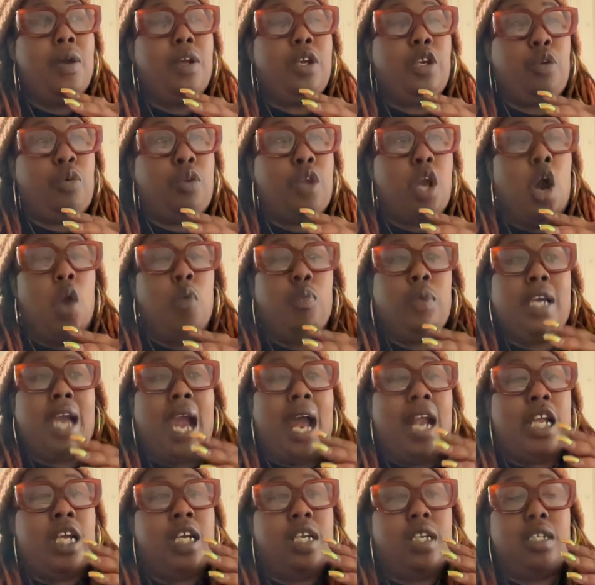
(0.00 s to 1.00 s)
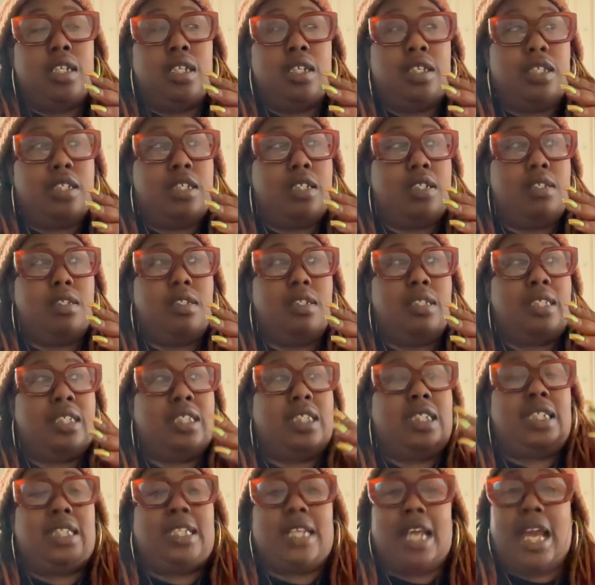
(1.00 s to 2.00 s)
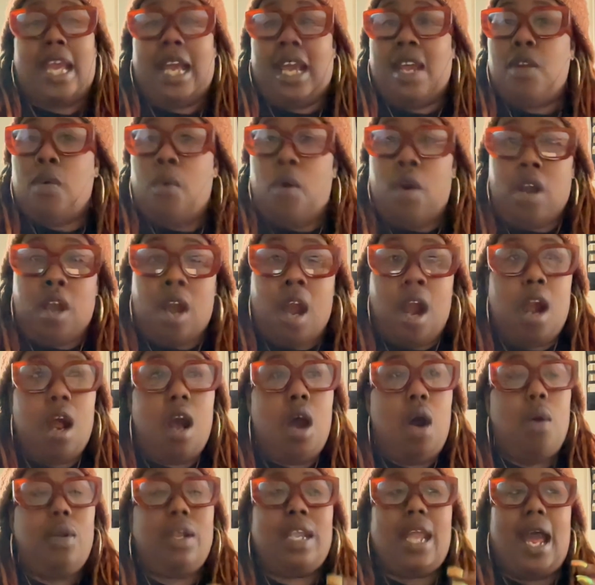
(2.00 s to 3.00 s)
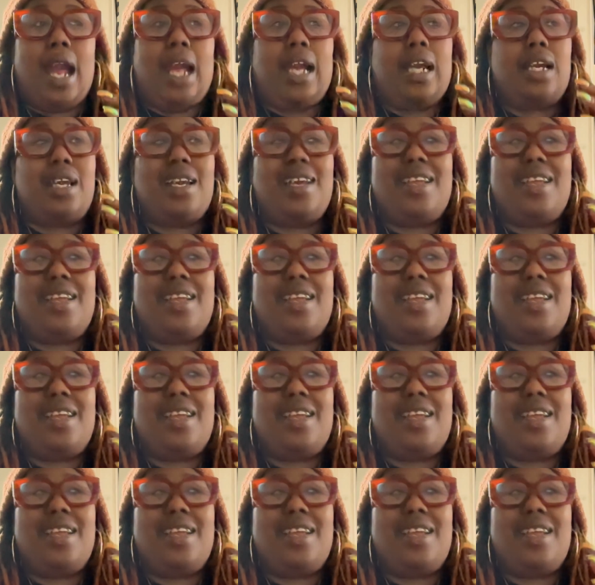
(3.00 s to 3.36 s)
we got to stand on our own, like,